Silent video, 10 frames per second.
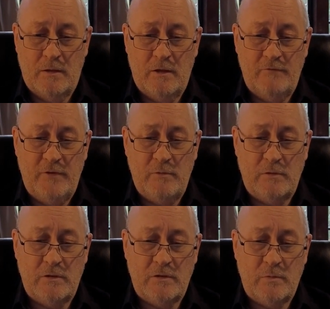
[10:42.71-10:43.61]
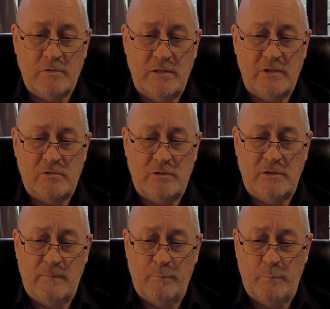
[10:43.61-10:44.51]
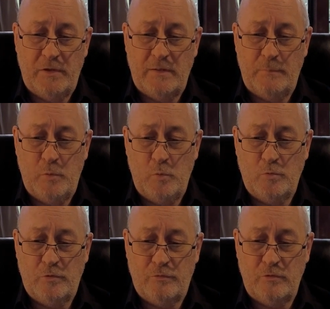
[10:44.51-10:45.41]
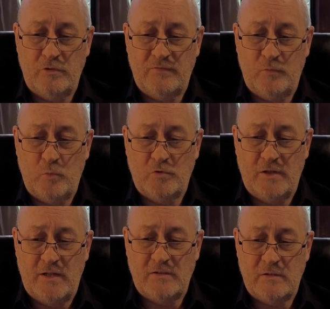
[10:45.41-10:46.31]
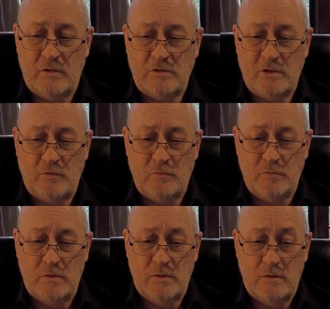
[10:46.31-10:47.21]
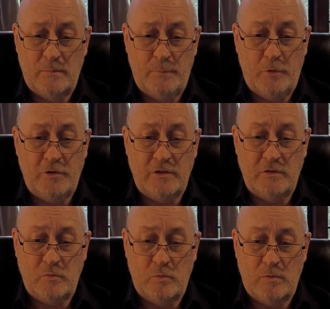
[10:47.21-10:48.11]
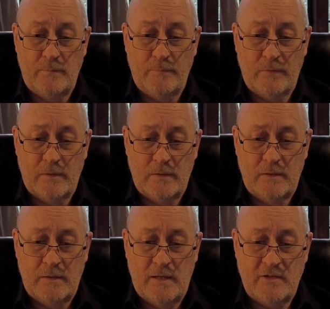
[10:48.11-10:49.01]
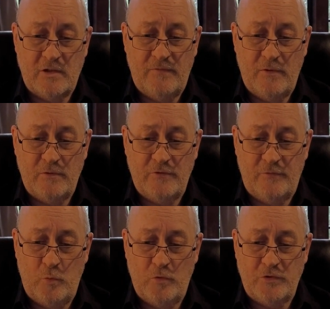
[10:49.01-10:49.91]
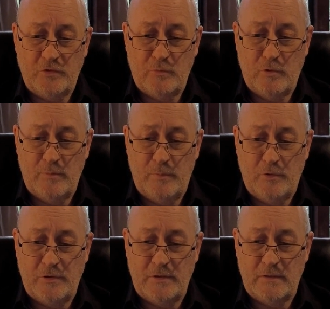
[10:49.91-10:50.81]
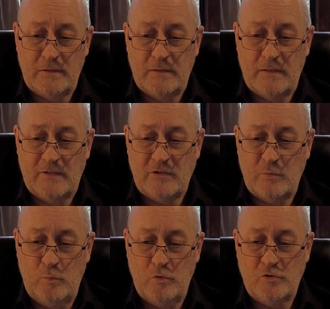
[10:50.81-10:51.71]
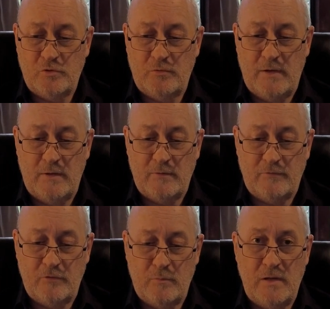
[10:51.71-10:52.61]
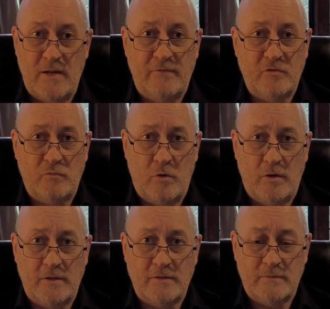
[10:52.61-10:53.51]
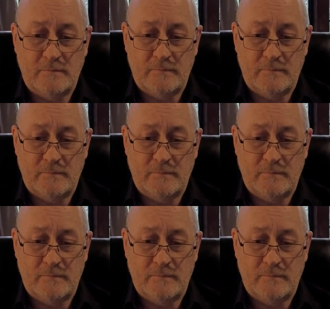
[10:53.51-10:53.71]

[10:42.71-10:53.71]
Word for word: I felt like I was literally being pulled through this vortex-like tunnel, body and all, as I felt the forces on my body as I whooshed around from left to right.